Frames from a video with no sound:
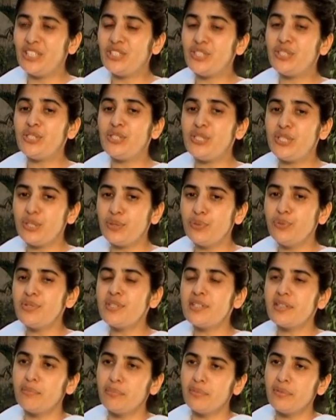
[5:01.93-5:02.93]
To do
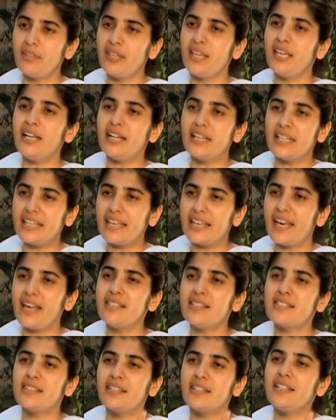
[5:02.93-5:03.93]
something
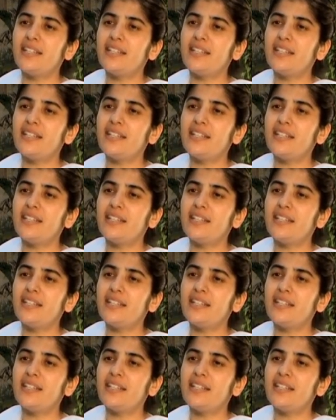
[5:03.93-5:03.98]
against the